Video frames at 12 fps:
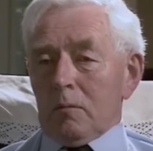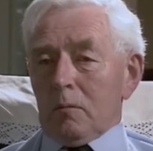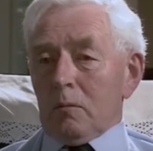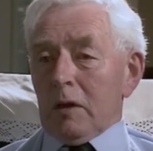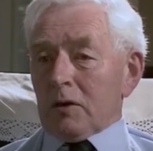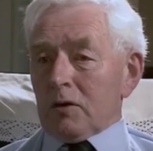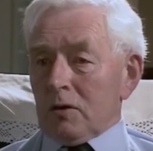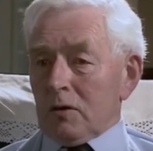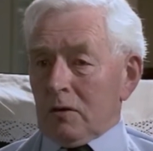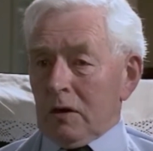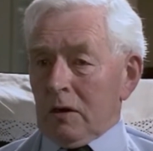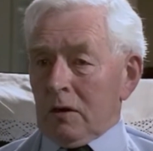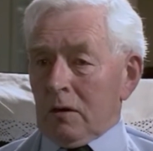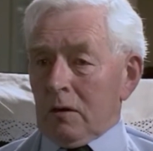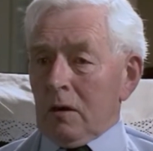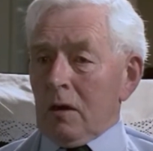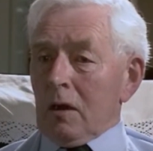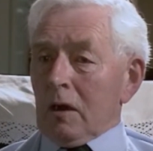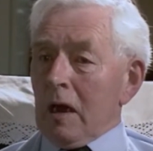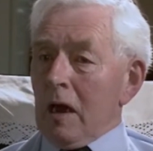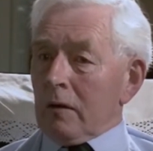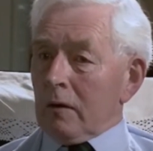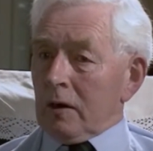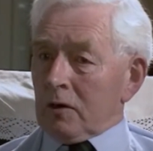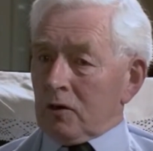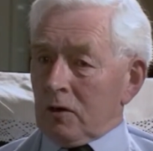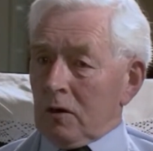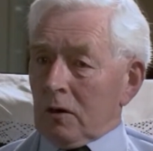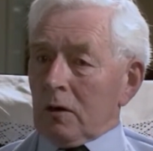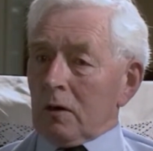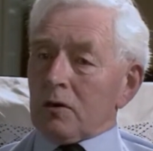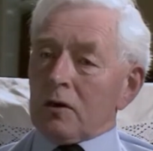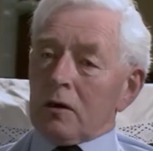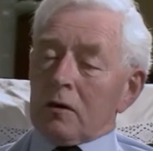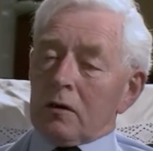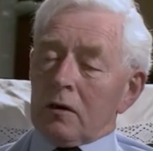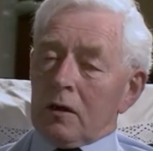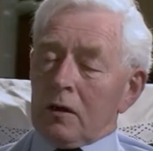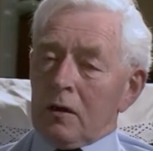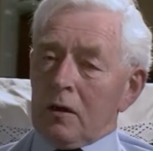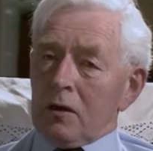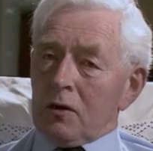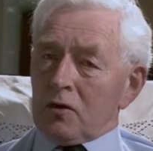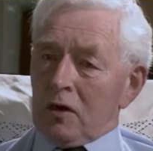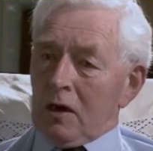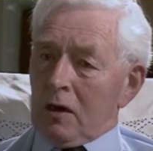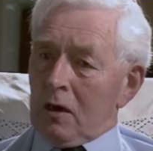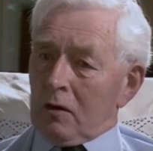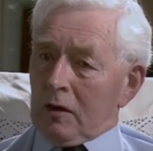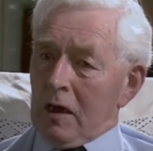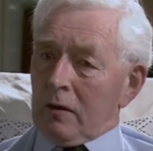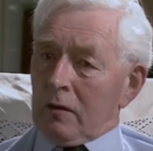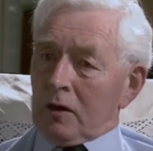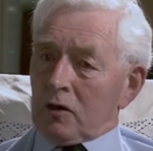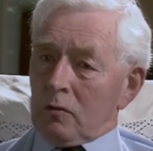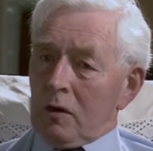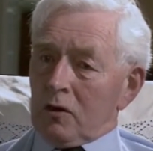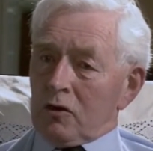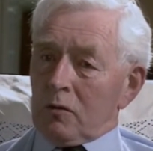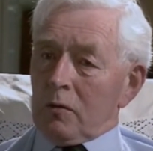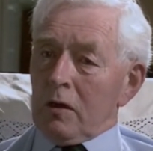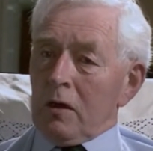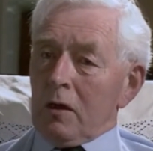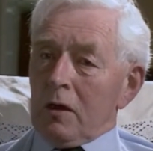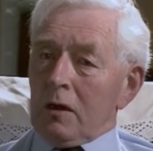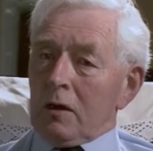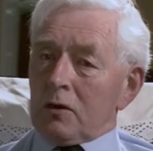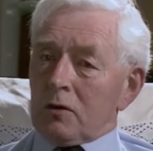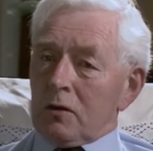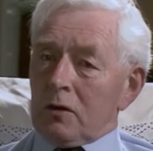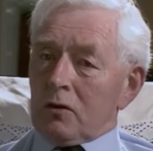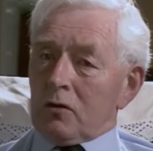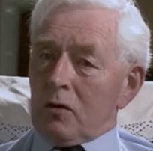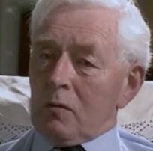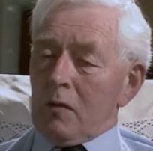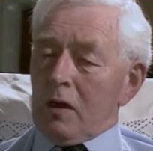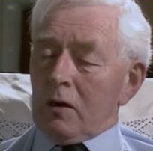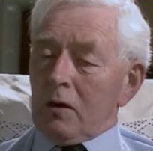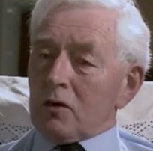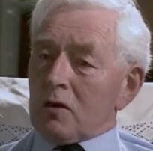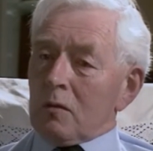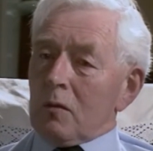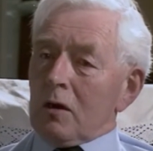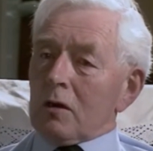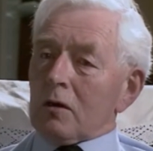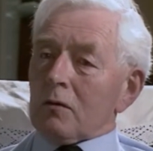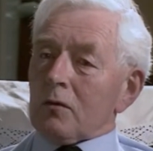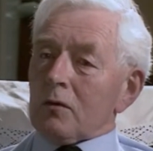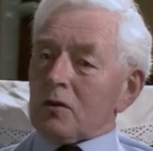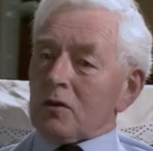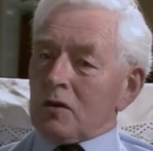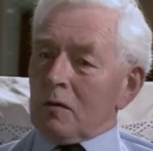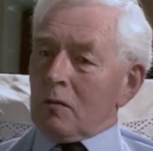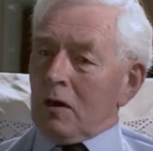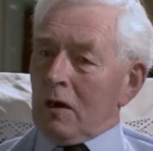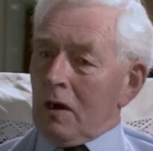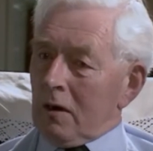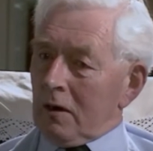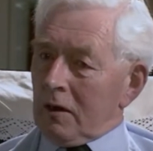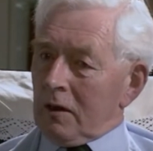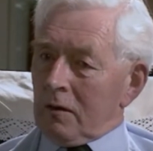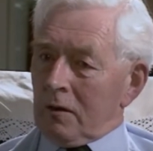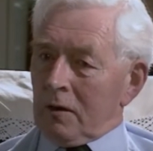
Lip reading: mixed in Catholic circles and seen how Catholics worship is the tremendous amount of similarity there